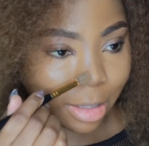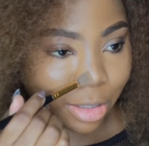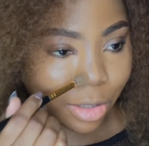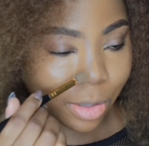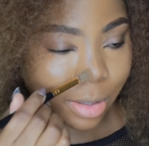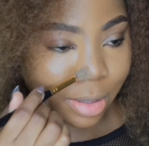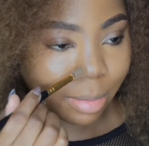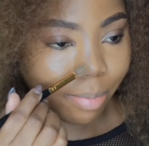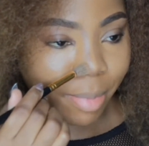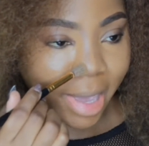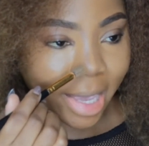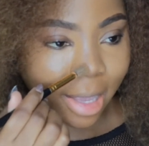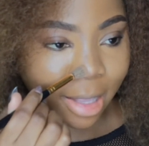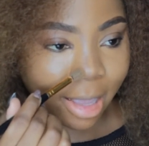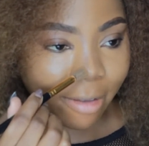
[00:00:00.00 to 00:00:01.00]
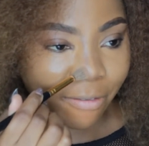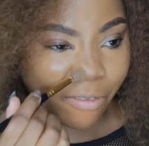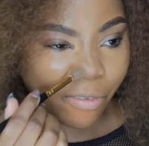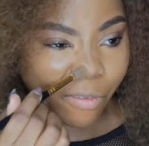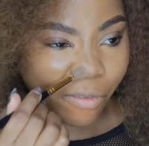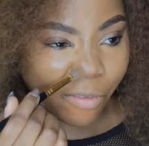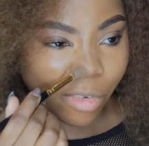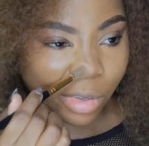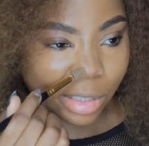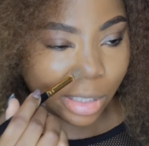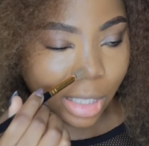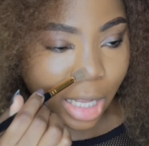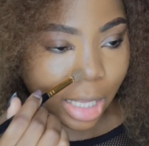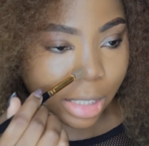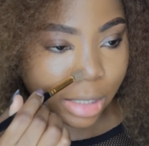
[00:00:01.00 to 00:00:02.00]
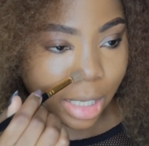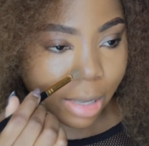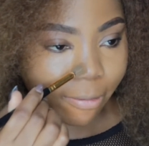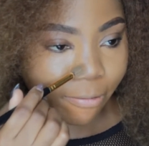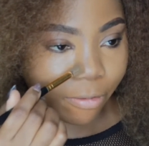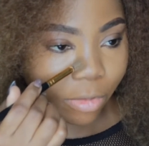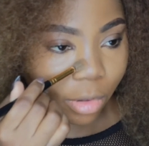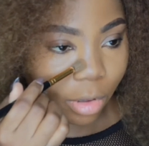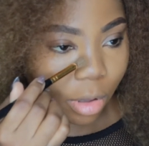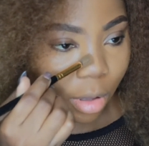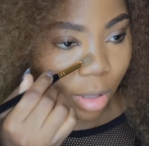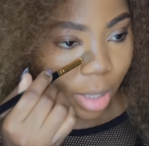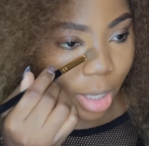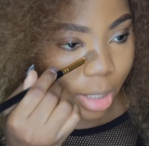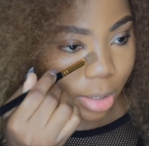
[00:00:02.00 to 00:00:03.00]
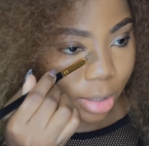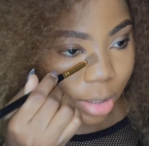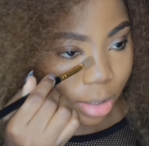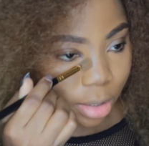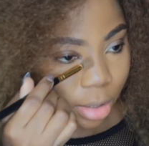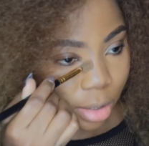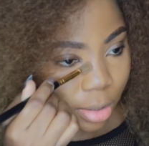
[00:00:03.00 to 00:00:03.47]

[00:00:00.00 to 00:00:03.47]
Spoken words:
Just make it effortless and flawless.